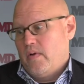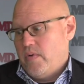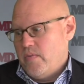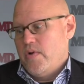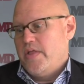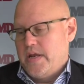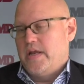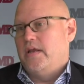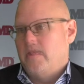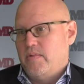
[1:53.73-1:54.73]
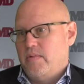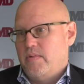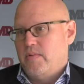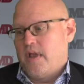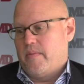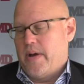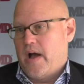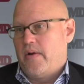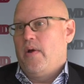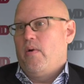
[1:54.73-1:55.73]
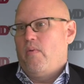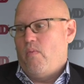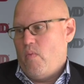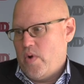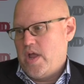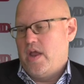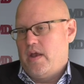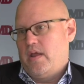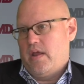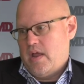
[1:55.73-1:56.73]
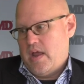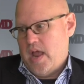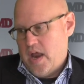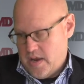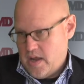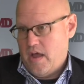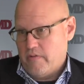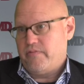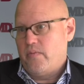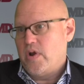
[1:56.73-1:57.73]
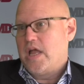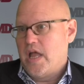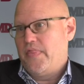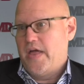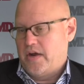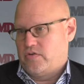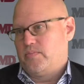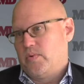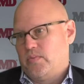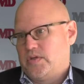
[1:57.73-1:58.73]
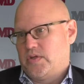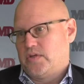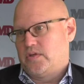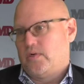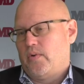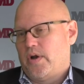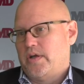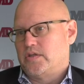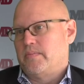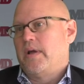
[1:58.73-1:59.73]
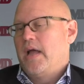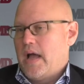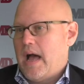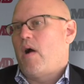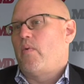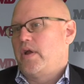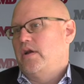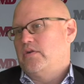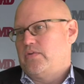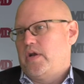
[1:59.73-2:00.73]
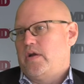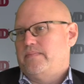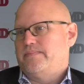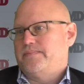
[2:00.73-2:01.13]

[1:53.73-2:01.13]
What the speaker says: we really need to be thinking about when and if we get that triple resistant organism, how are we going to treat it?